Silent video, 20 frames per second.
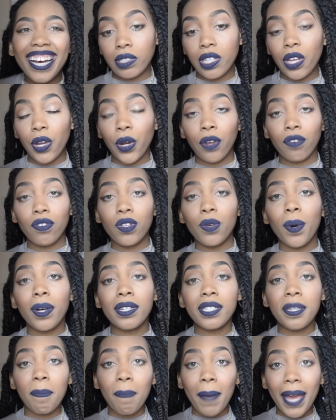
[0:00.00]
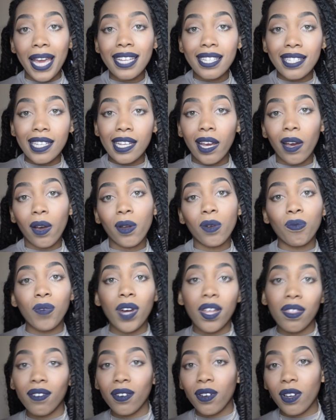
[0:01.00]
you know if you are debating on
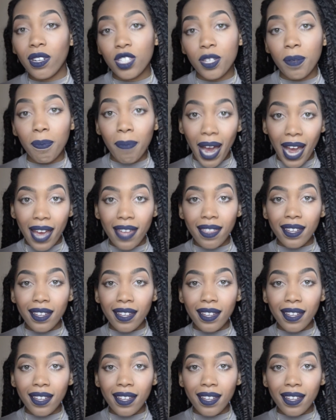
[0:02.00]
whether or not to buy